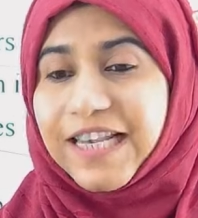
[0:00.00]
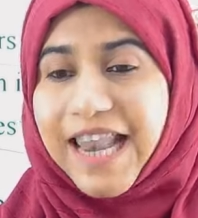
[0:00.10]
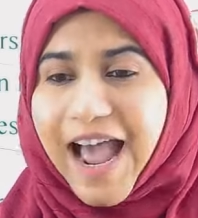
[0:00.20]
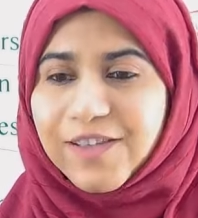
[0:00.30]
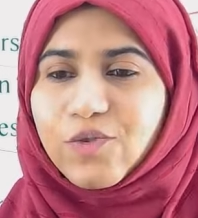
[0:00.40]

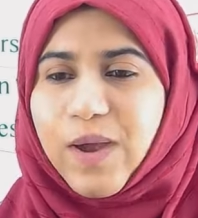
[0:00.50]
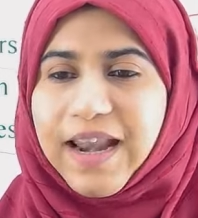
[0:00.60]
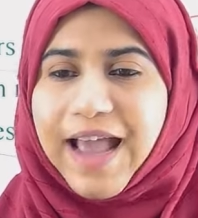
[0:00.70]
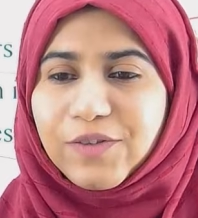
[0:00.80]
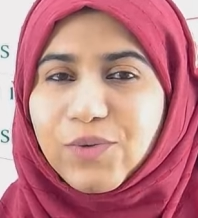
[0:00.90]
last one
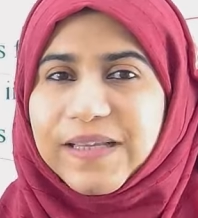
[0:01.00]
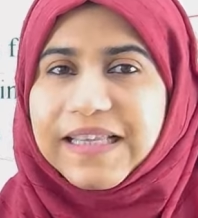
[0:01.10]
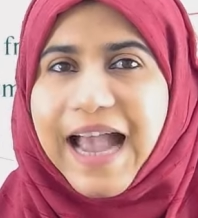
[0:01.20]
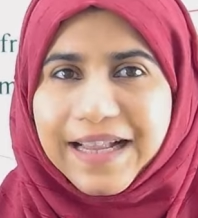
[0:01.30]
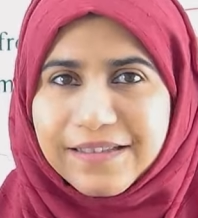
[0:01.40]
has to be
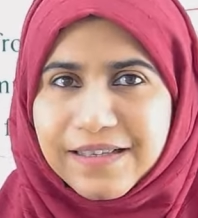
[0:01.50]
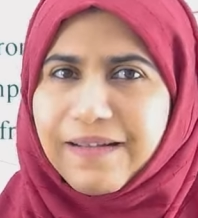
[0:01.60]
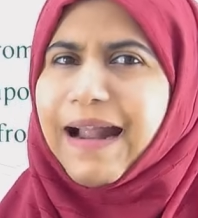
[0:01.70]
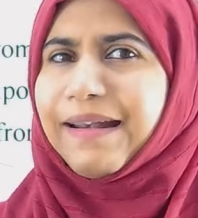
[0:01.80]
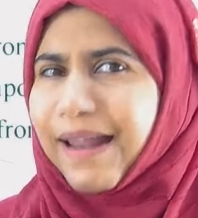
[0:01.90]
the answer,
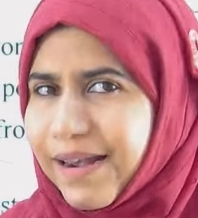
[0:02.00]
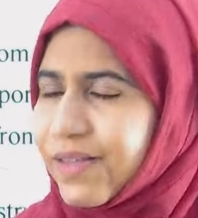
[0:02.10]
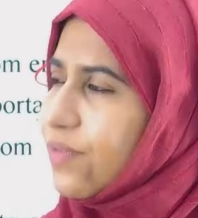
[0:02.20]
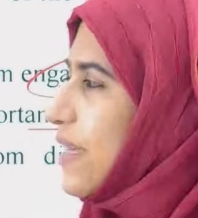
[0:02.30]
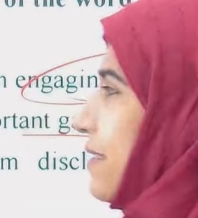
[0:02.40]
and let us read